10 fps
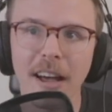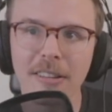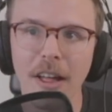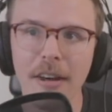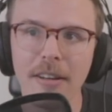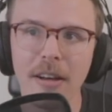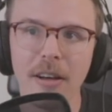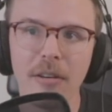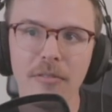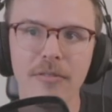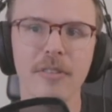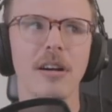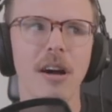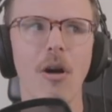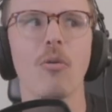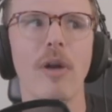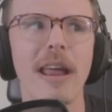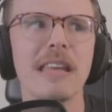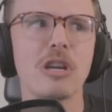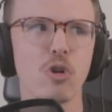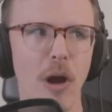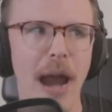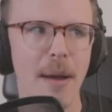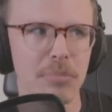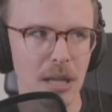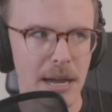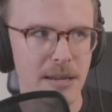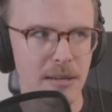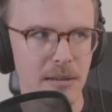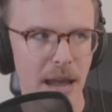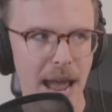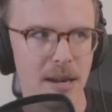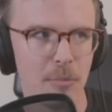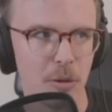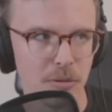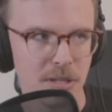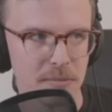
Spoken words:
A lot of already crab-like animals